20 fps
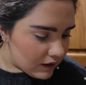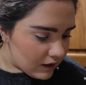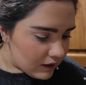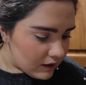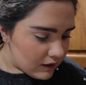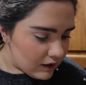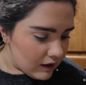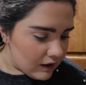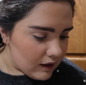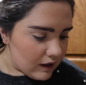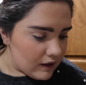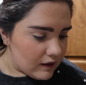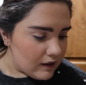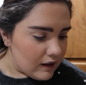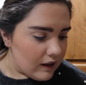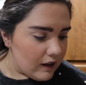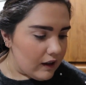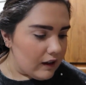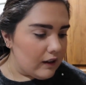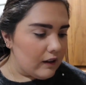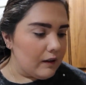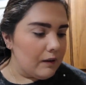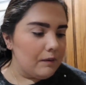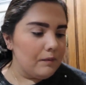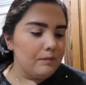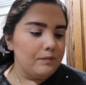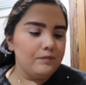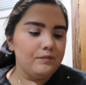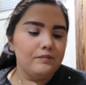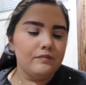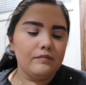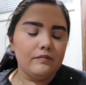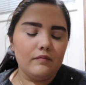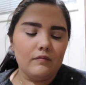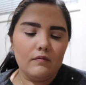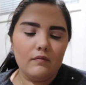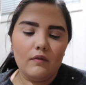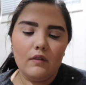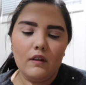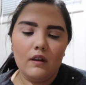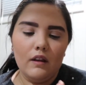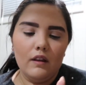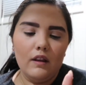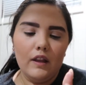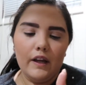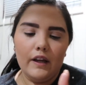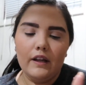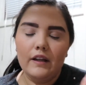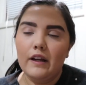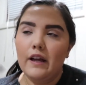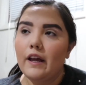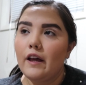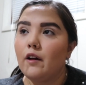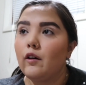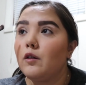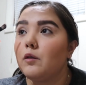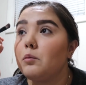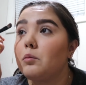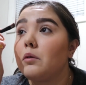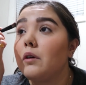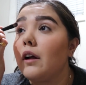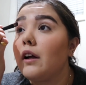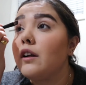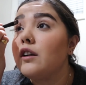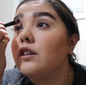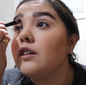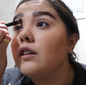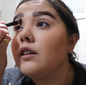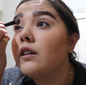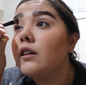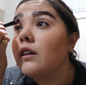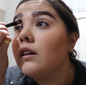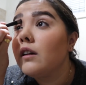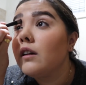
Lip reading: And then I take like an angled brush.